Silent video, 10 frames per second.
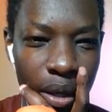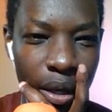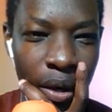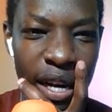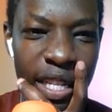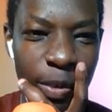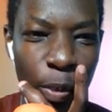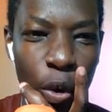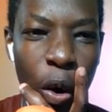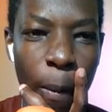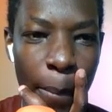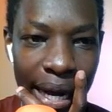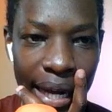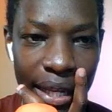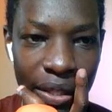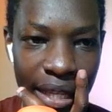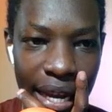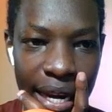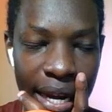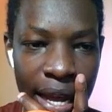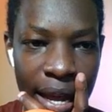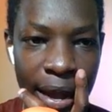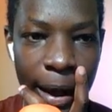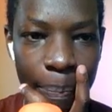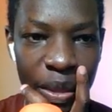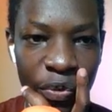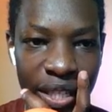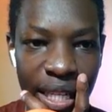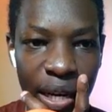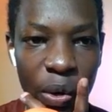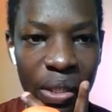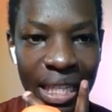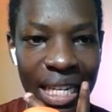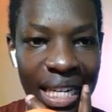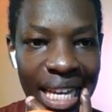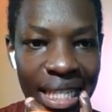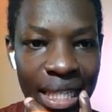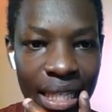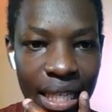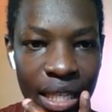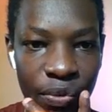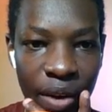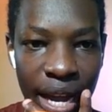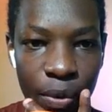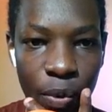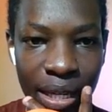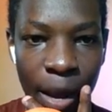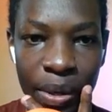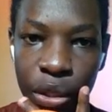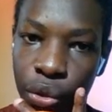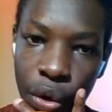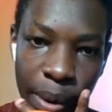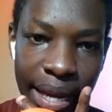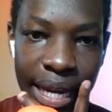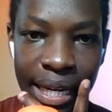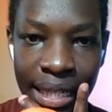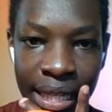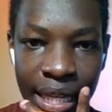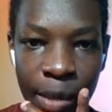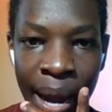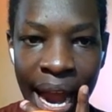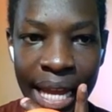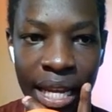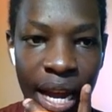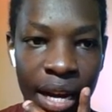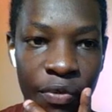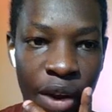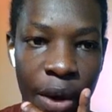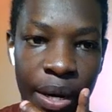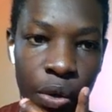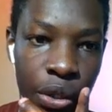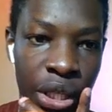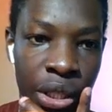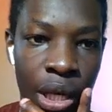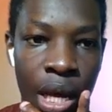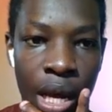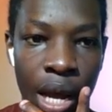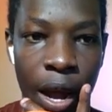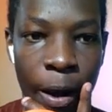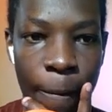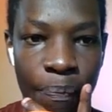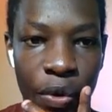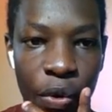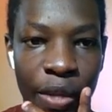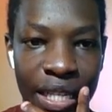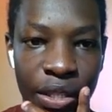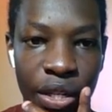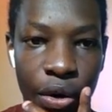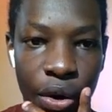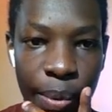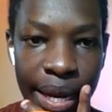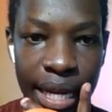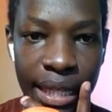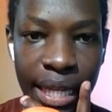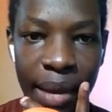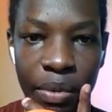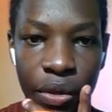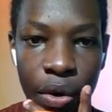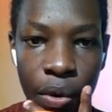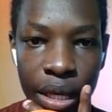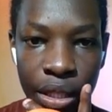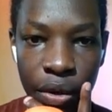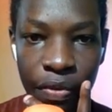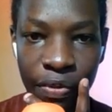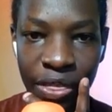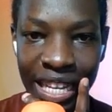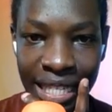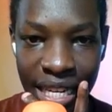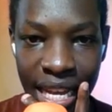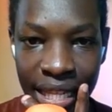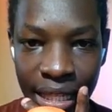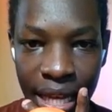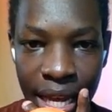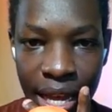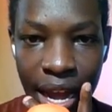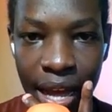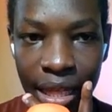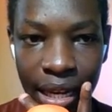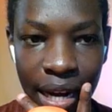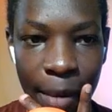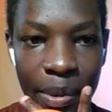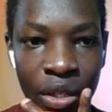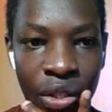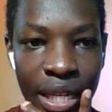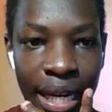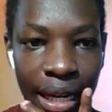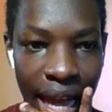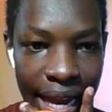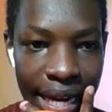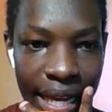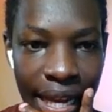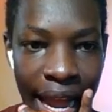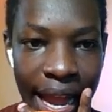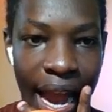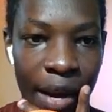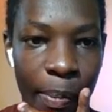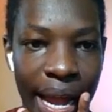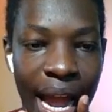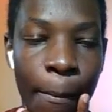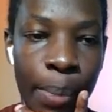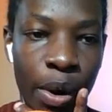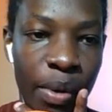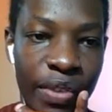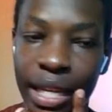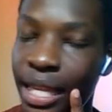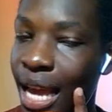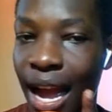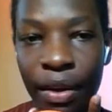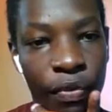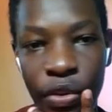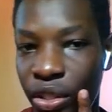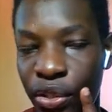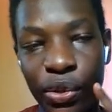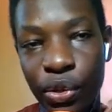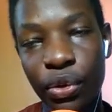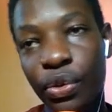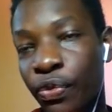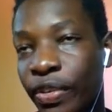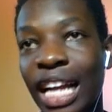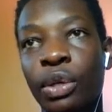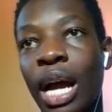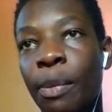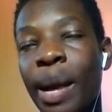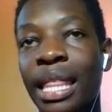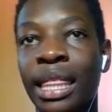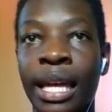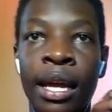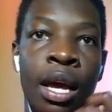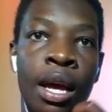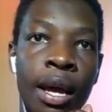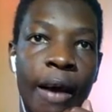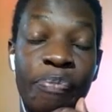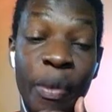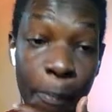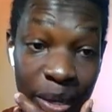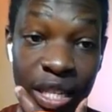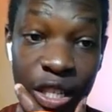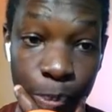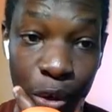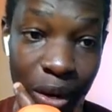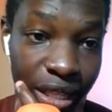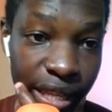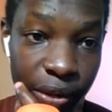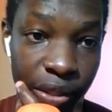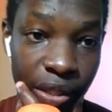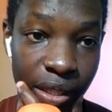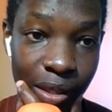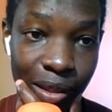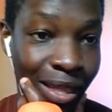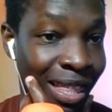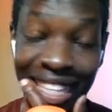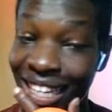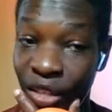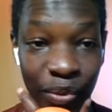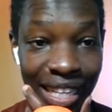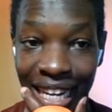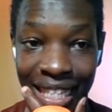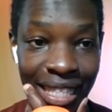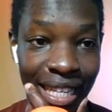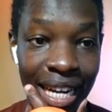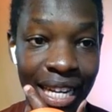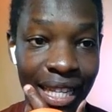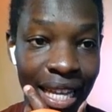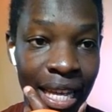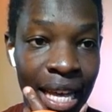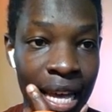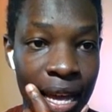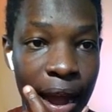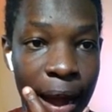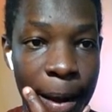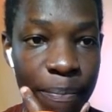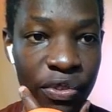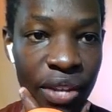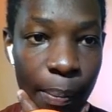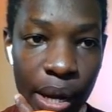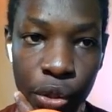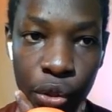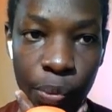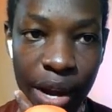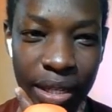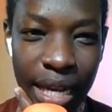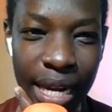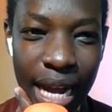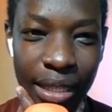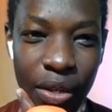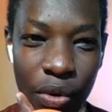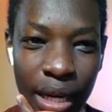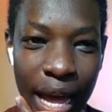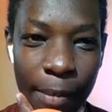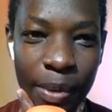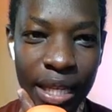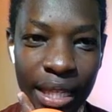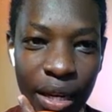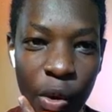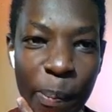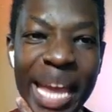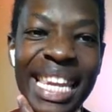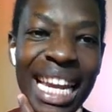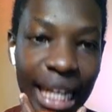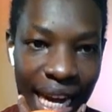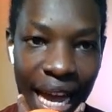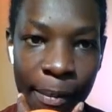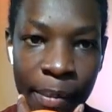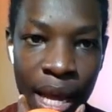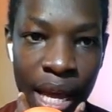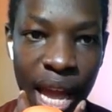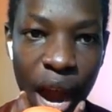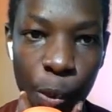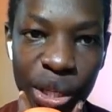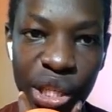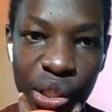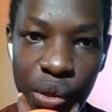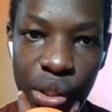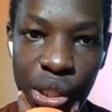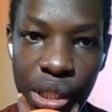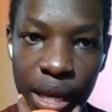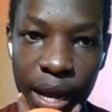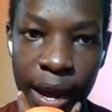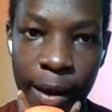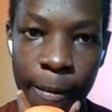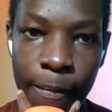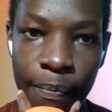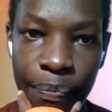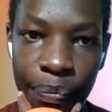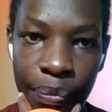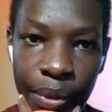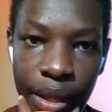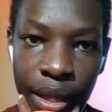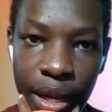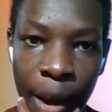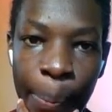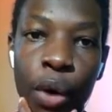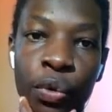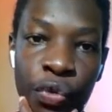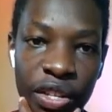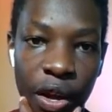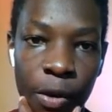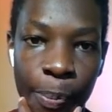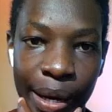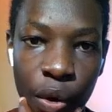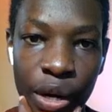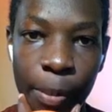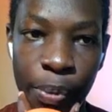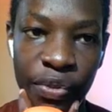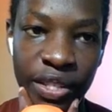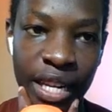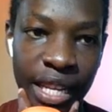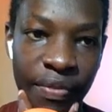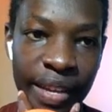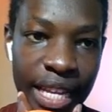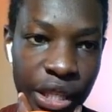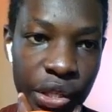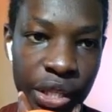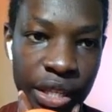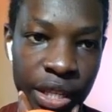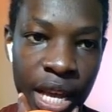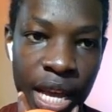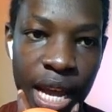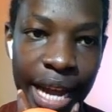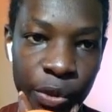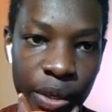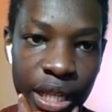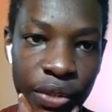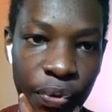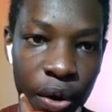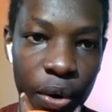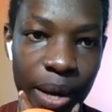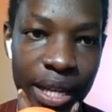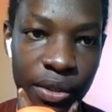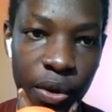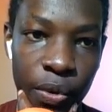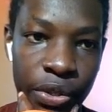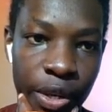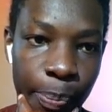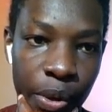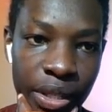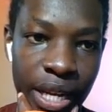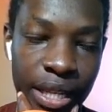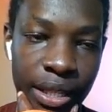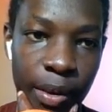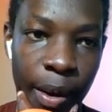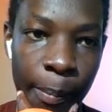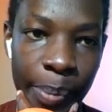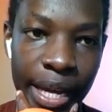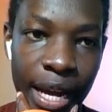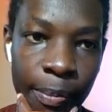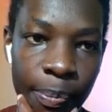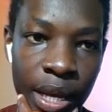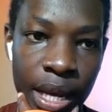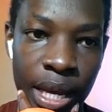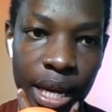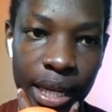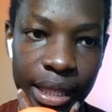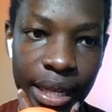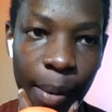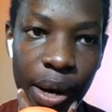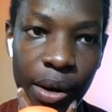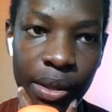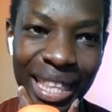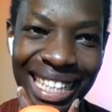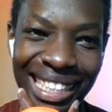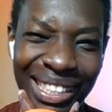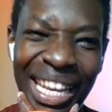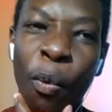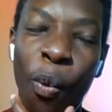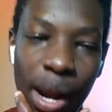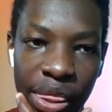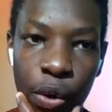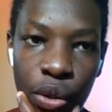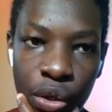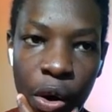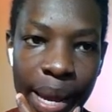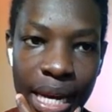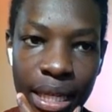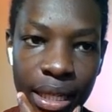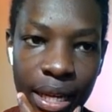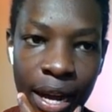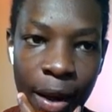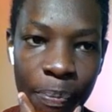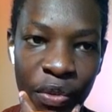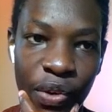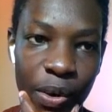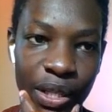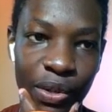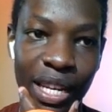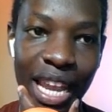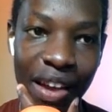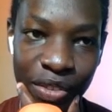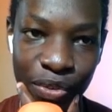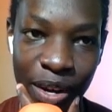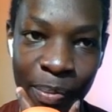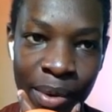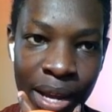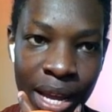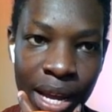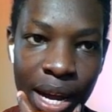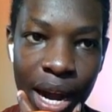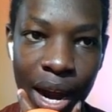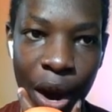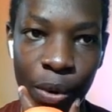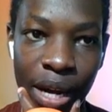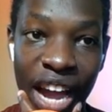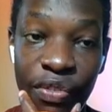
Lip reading: Mugomba, you said, if Ateta goes in case is fired, what happens to Kroenke? Does he keep hiding and firing coaches? Oh, that's Tim Kroenke. It's time to go. It's over for 13 years. The club is declining. I admire Abramovich. Yeah, of course, you've got to admire the business model at Chelsea. They're just fantastic, aren't they? Samuel Tusubira, you said Arsenal club is a comedian club, which is not about result, but only profits at giving excuses to its followers or supporters. Big up, Samuel. That is a well-thought comment. If I was on live stream, I would love